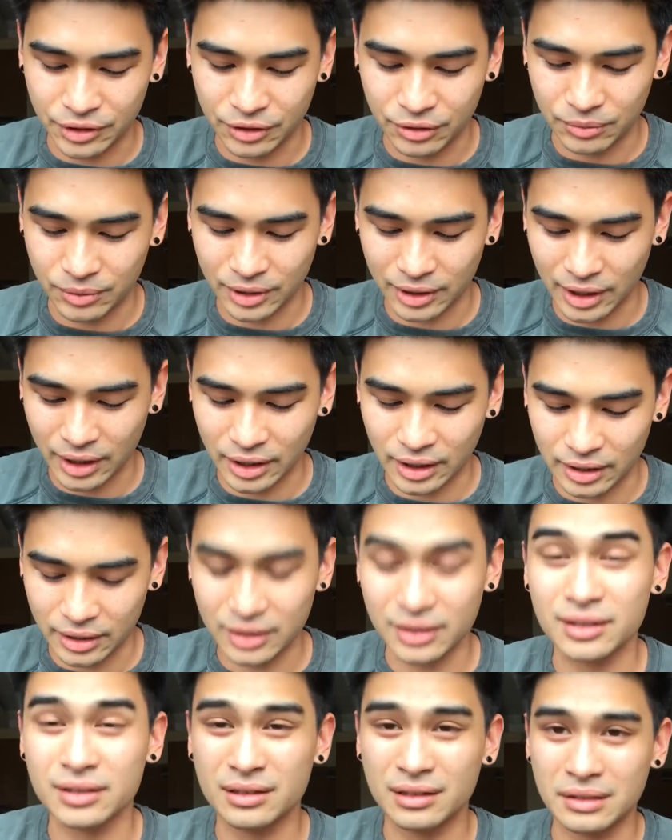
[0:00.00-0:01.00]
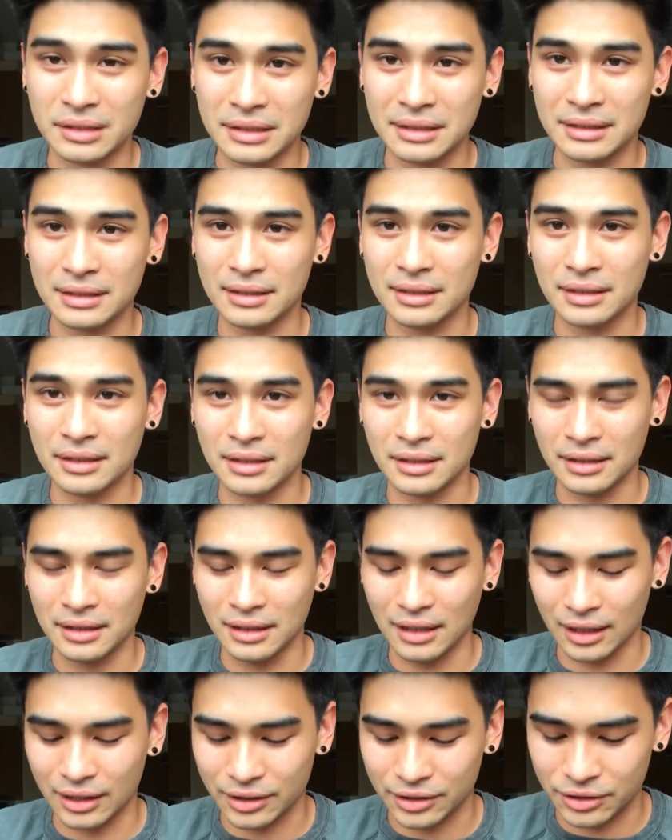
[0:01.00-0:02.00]
really the one that
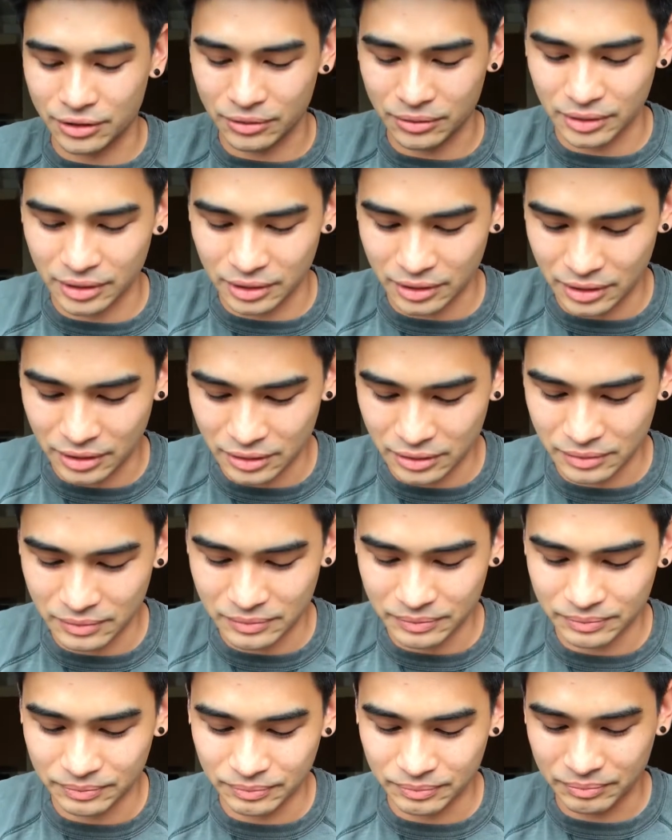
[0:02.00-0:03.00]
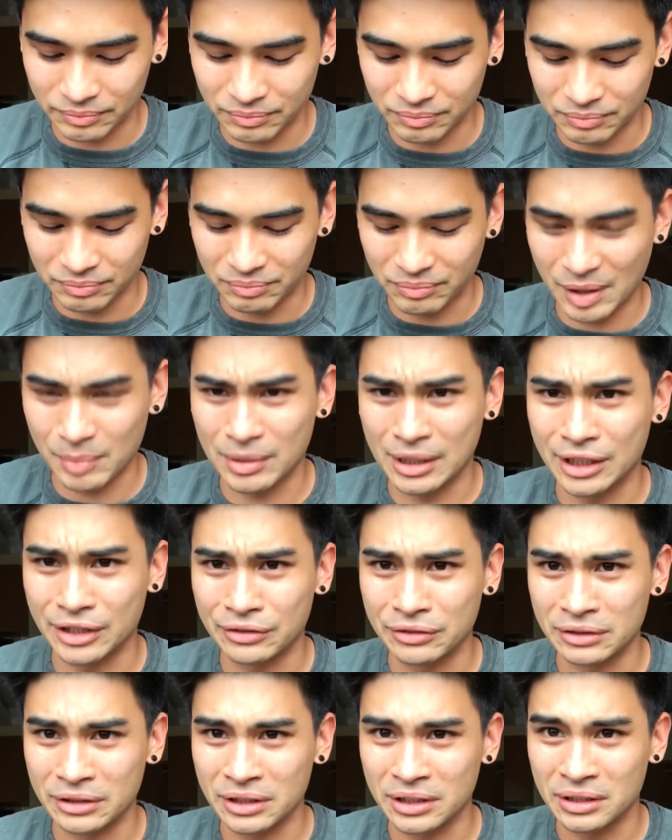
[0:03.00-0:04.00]
got into us.
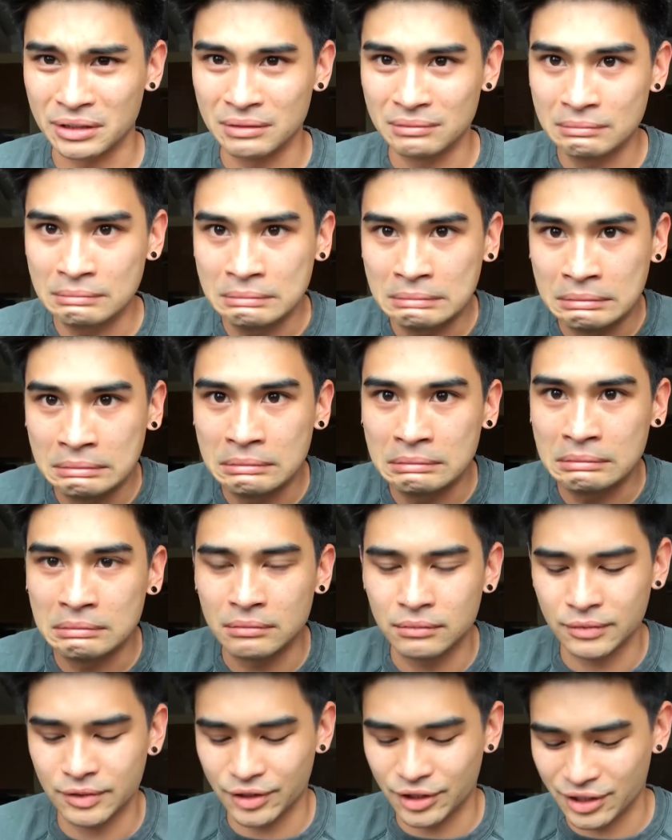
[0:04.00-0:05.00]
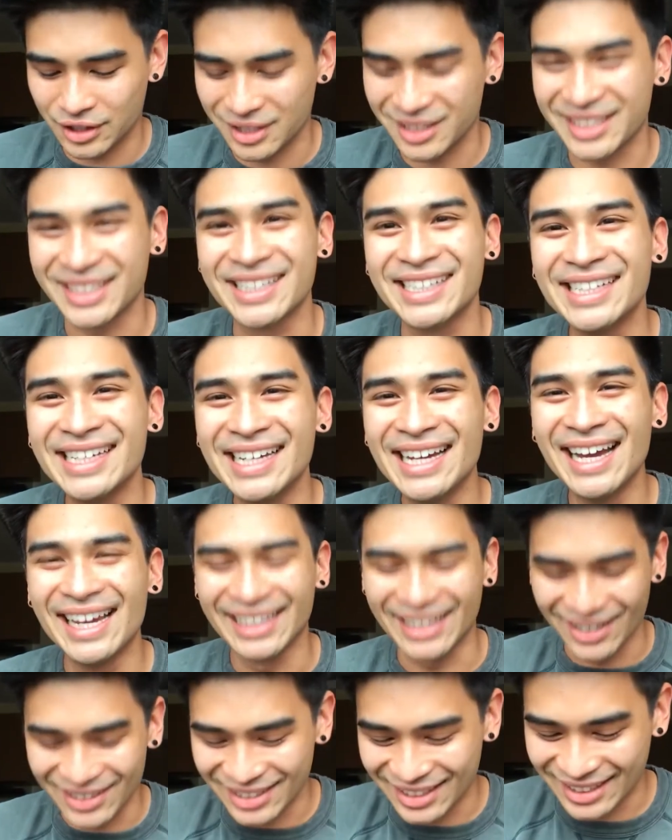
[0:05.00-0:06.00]
Maybe literally. Just kidding.
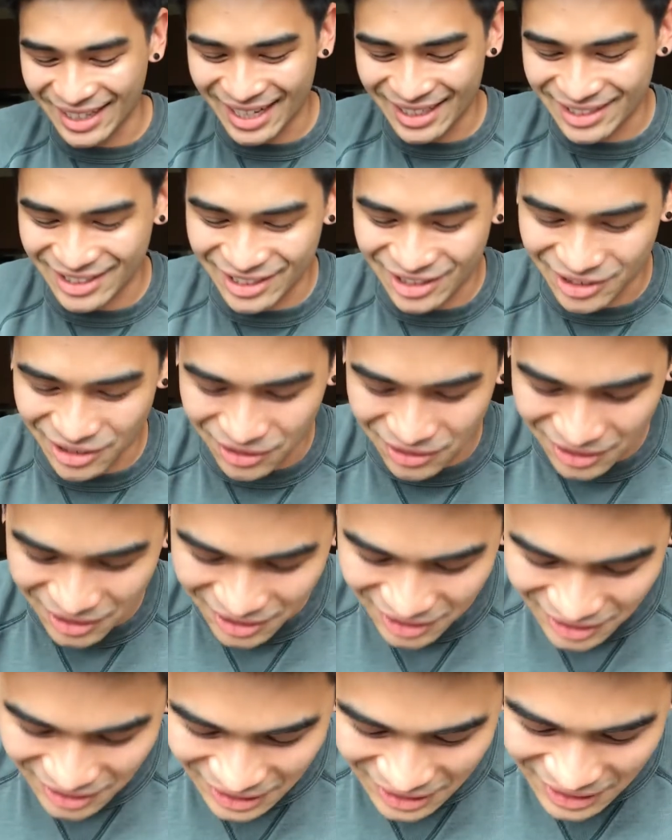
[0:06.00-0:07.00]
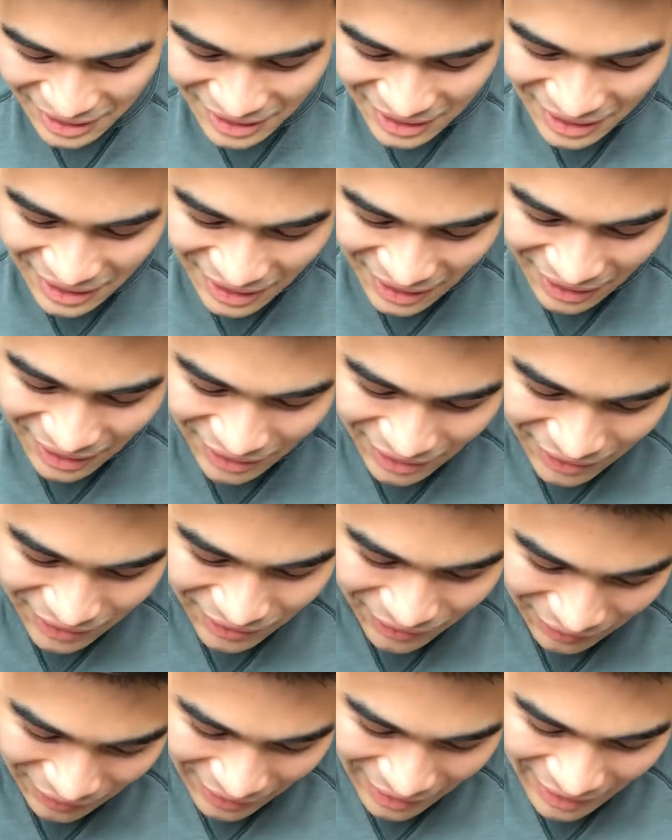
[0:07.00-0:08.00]
That was a nasty joke.
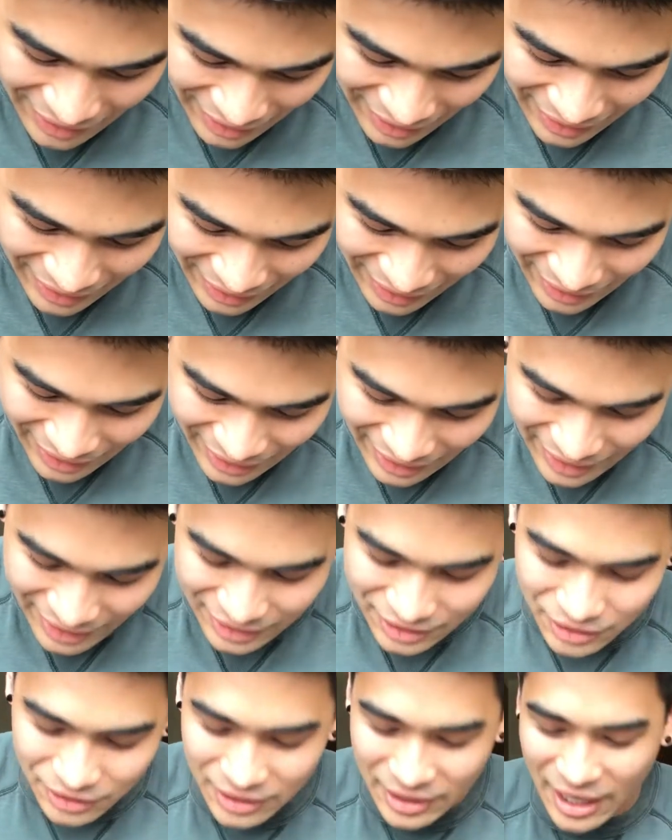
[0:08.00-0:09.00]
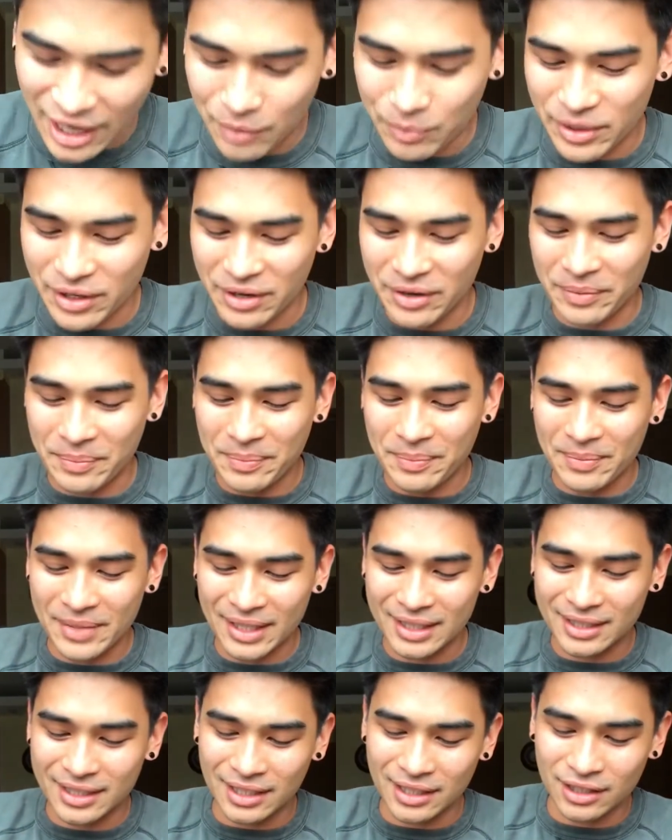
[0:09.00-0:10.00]
Alright, so now we
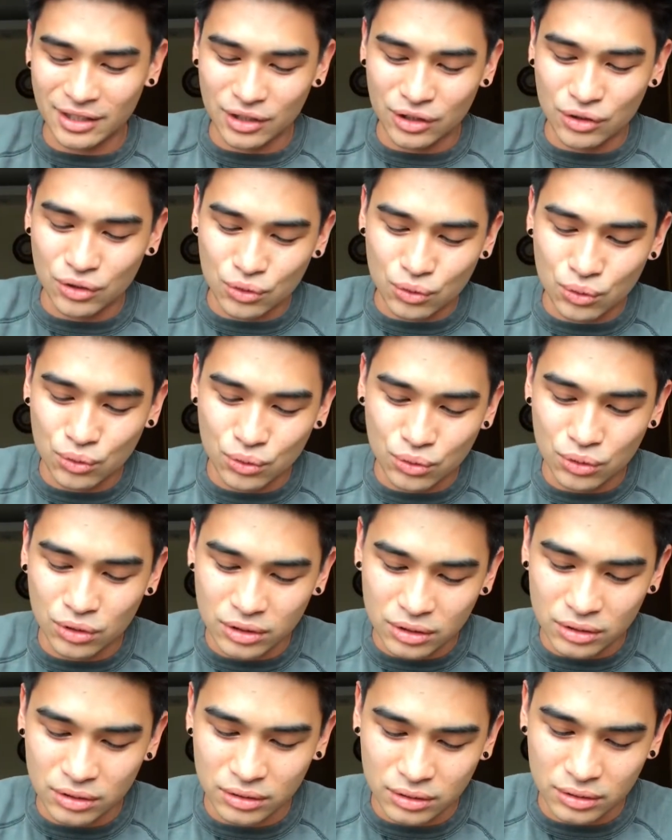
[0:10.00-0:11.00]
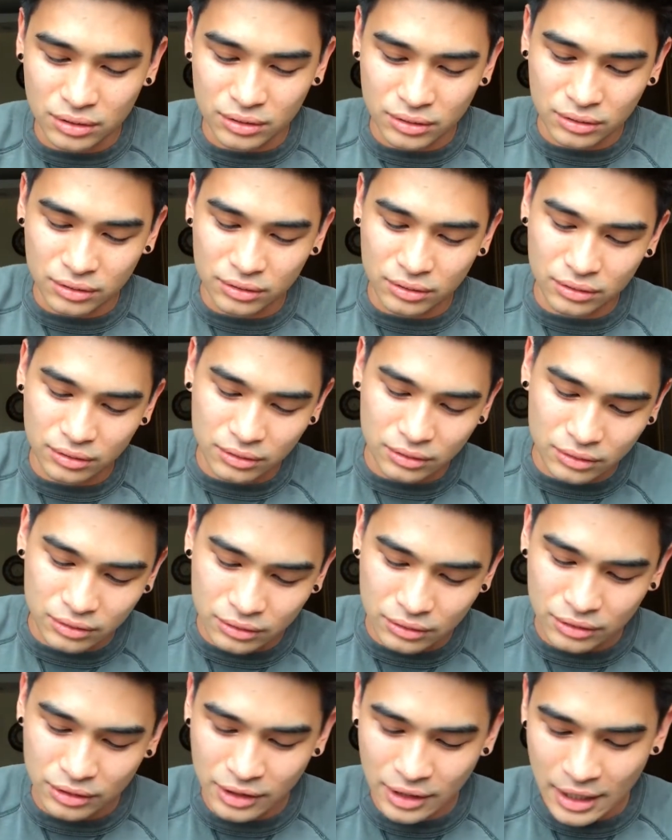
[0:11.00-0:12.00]
are mixing the
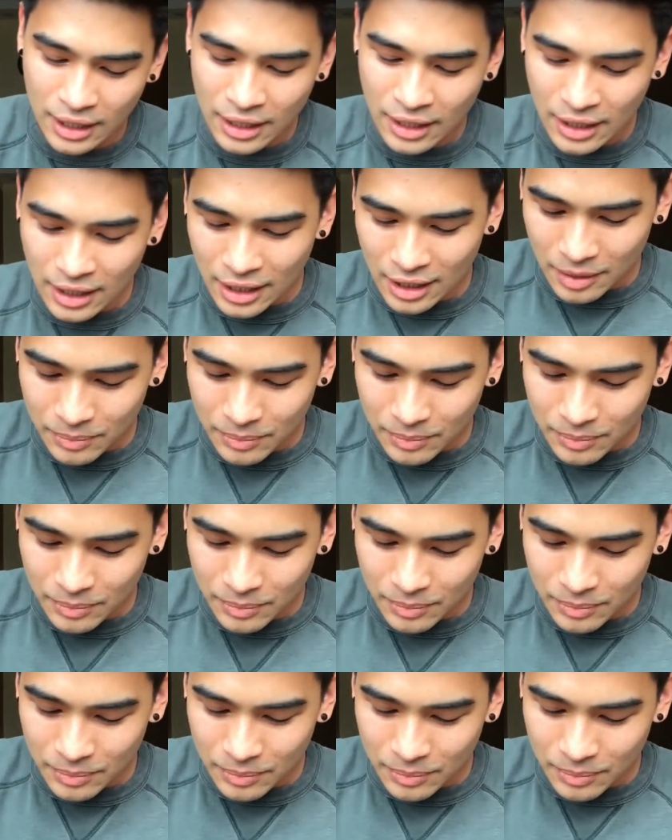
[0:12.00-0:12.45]
noodles.